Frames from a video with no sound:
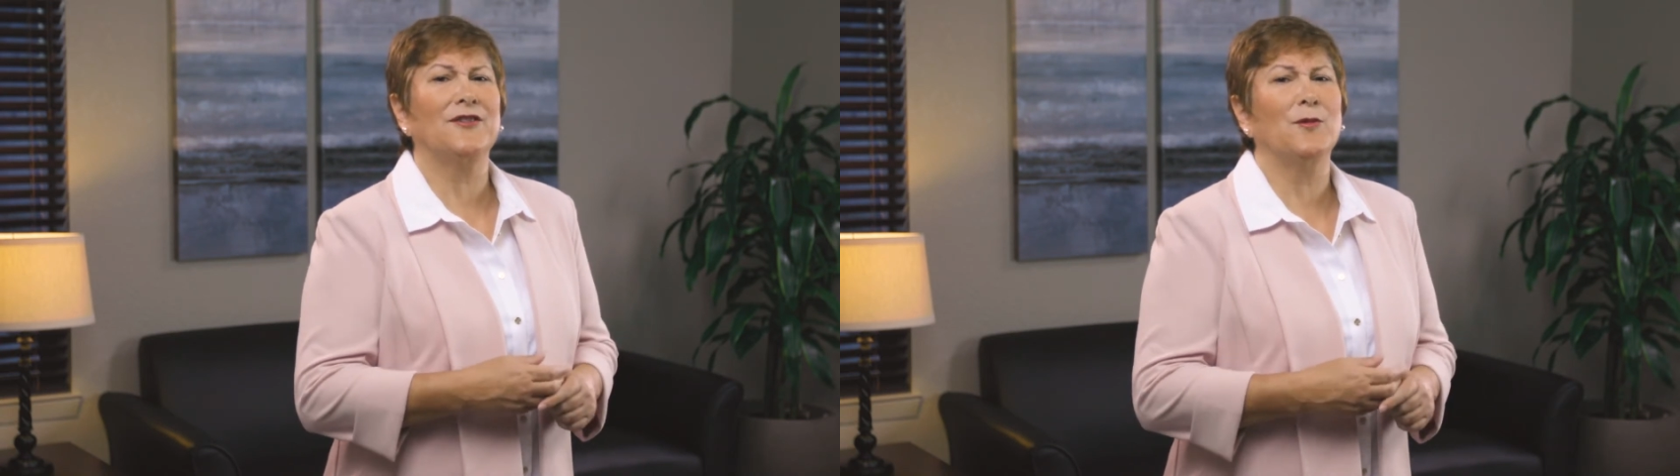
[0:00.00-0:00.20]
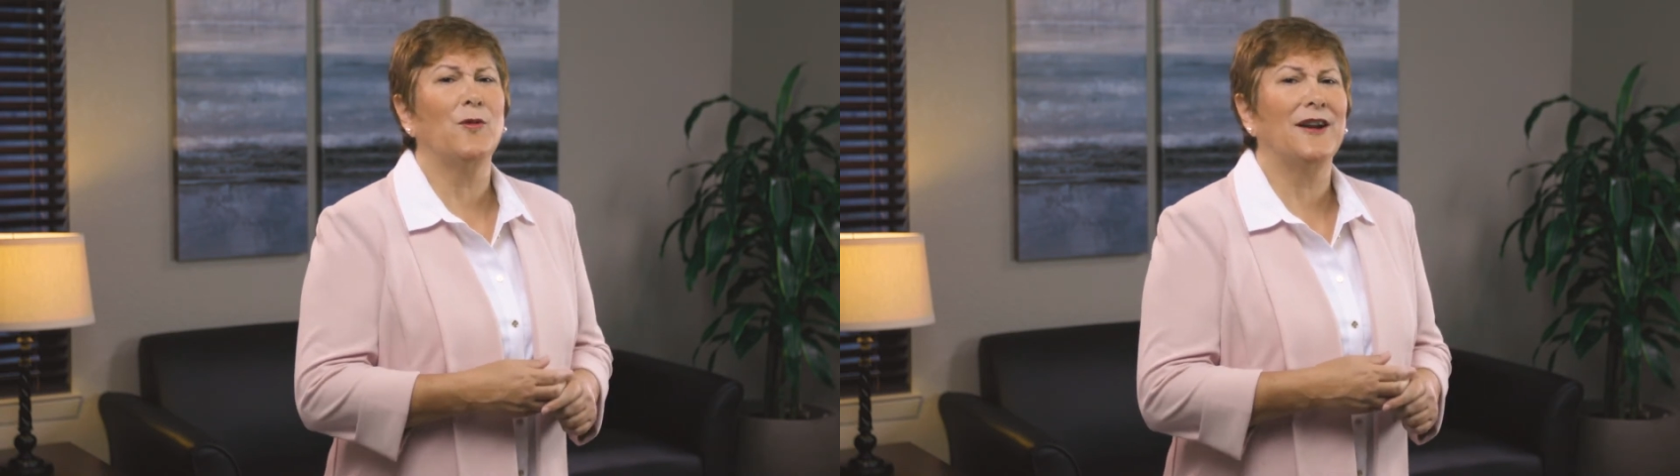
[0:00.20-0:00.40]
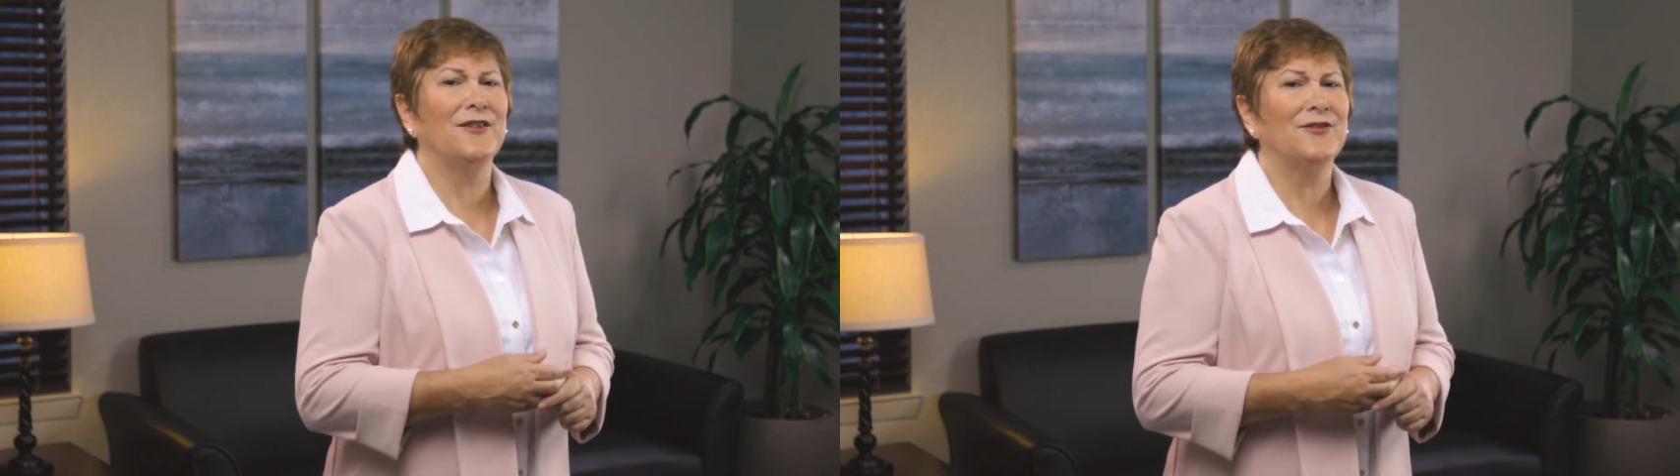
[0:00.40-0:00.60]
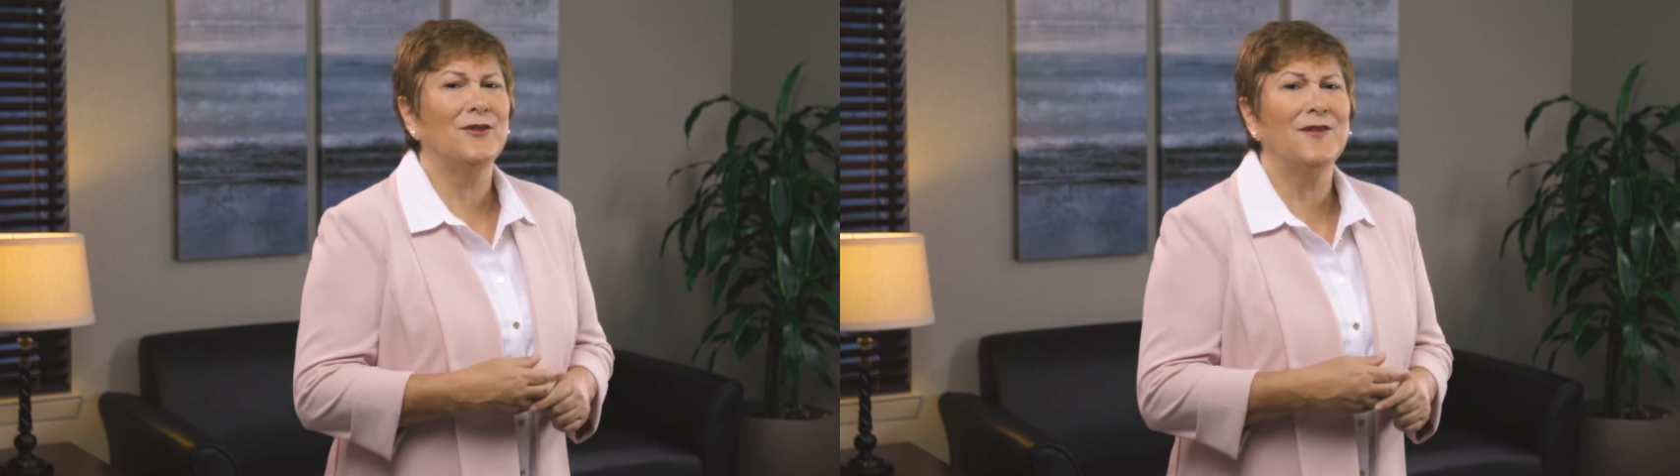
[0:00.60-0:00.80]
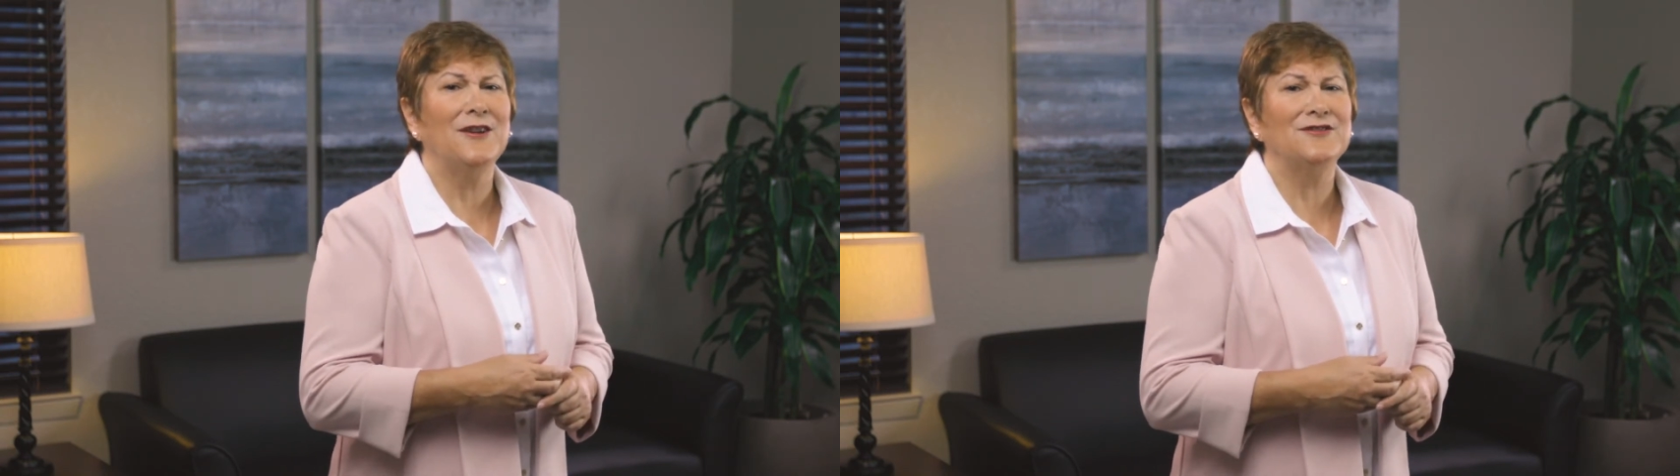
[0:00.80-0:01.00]
so when our
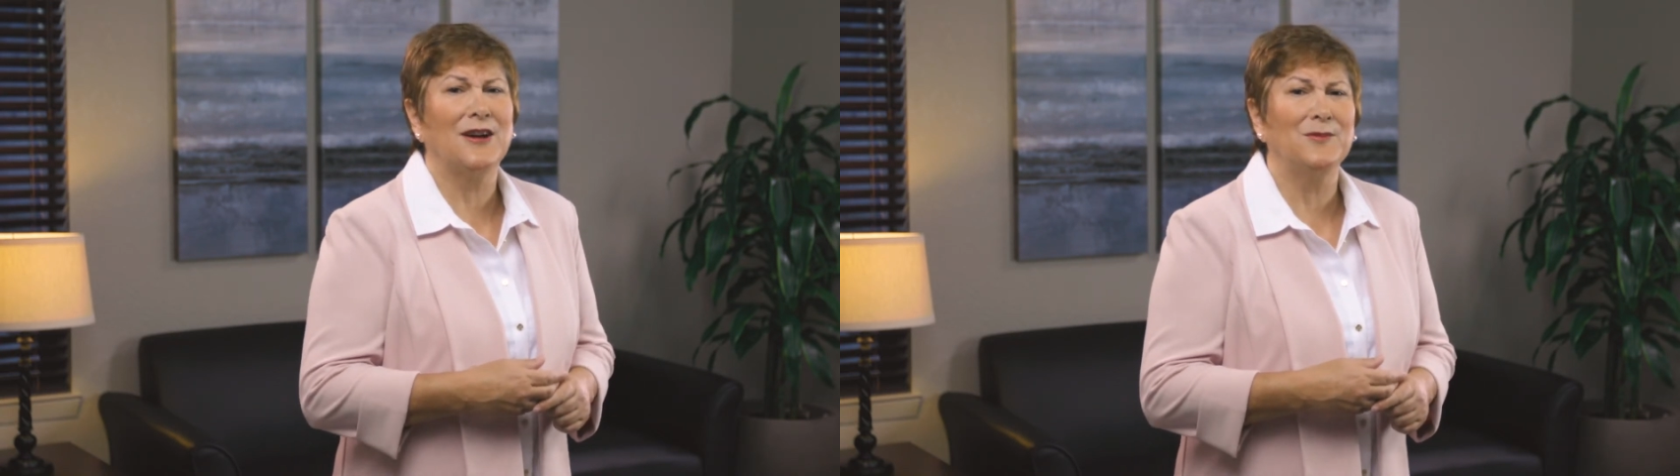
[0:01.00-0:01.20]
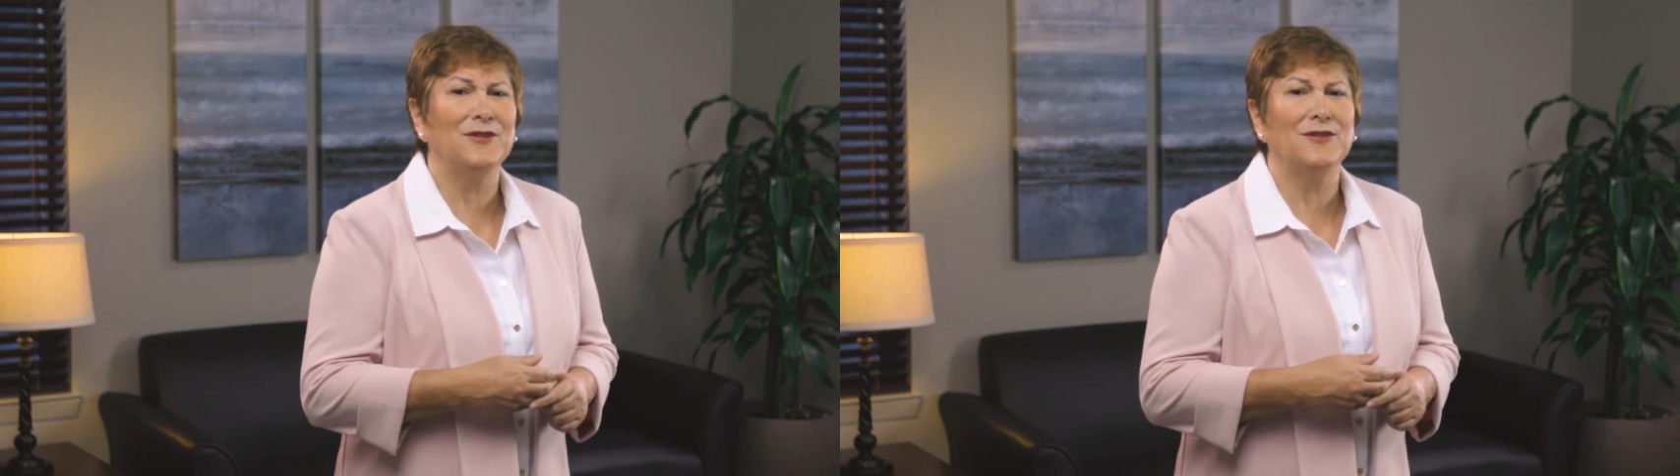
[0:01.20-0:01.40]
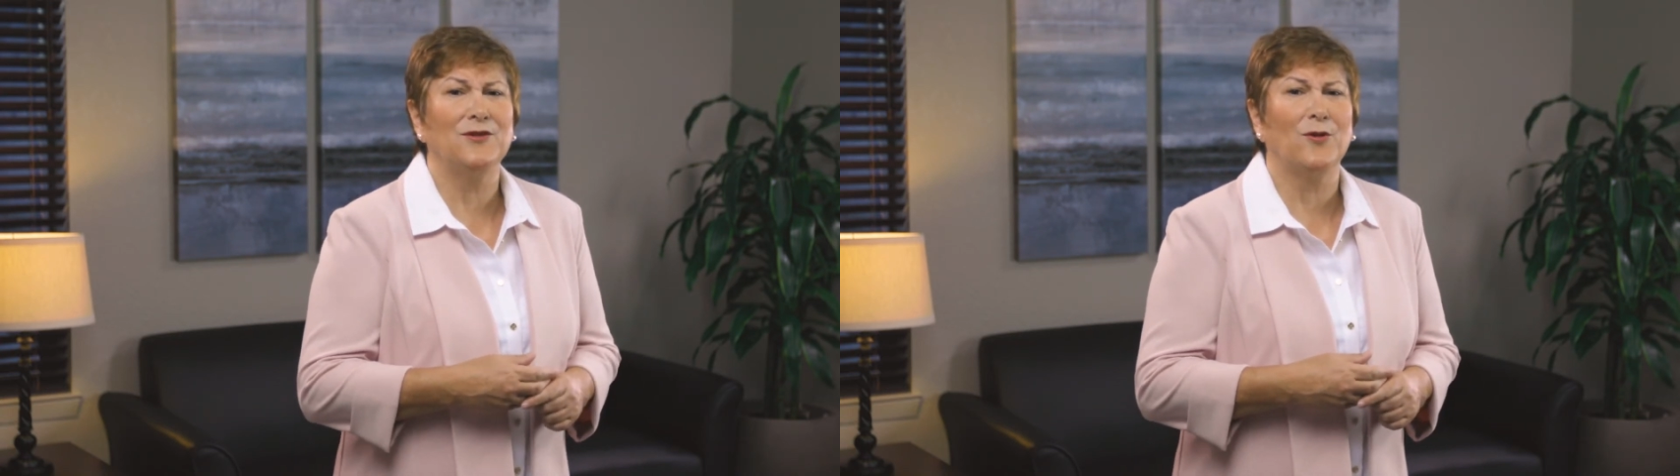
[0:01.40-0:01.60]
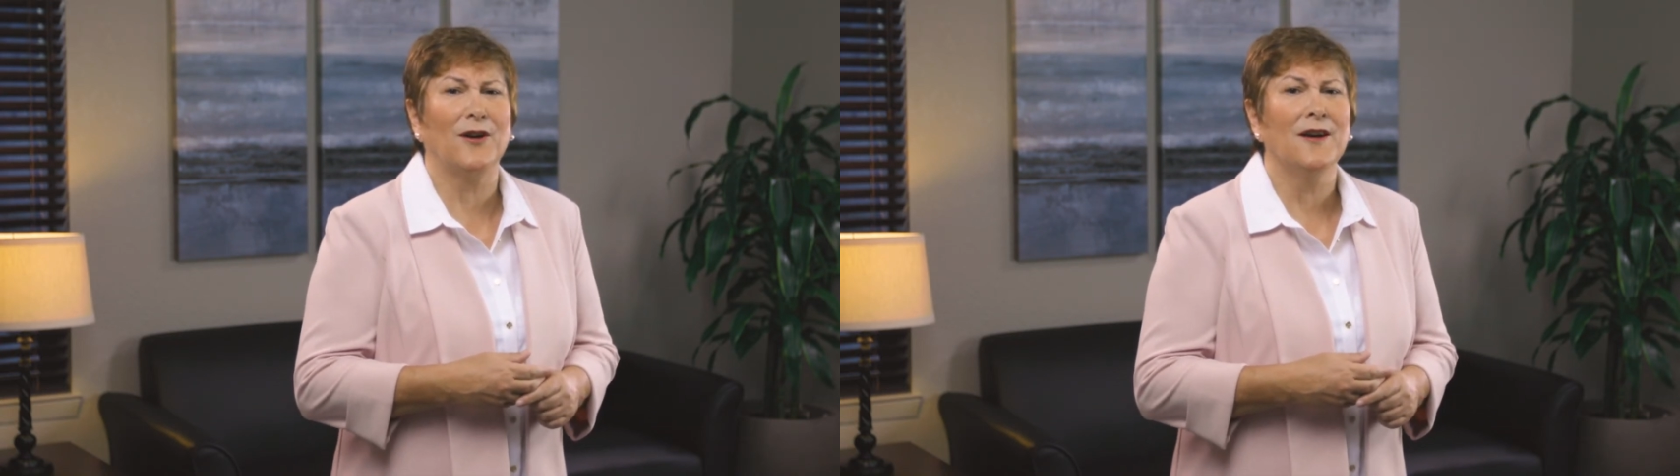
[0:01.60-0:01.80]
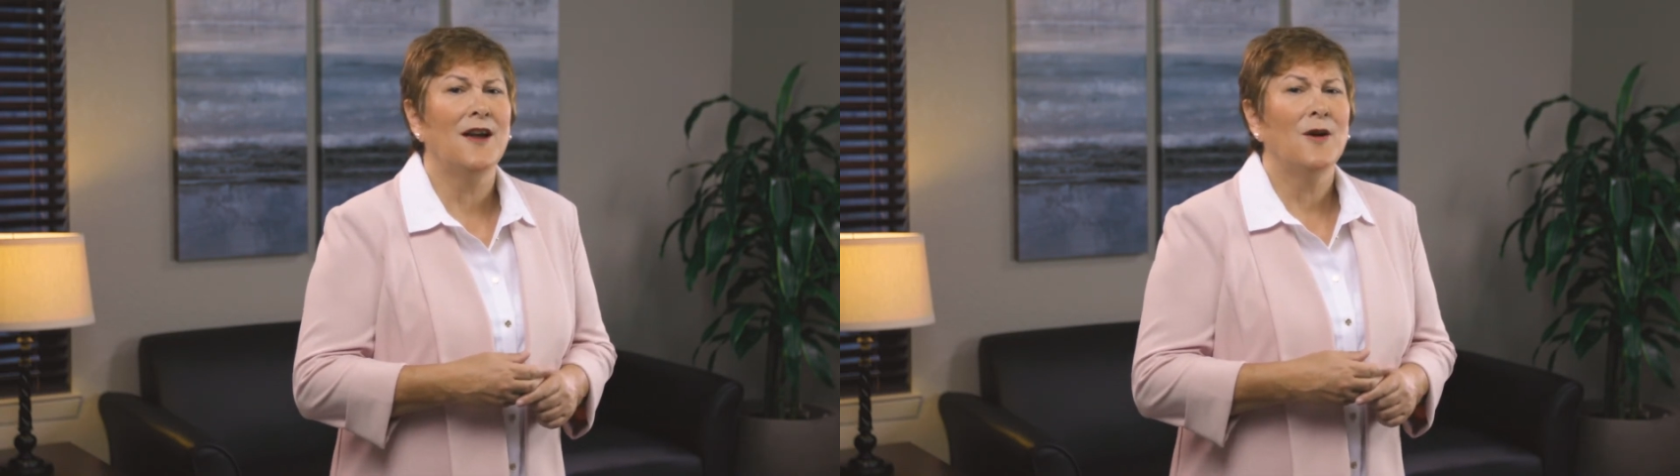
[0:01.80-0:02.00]
surveyors come to the door,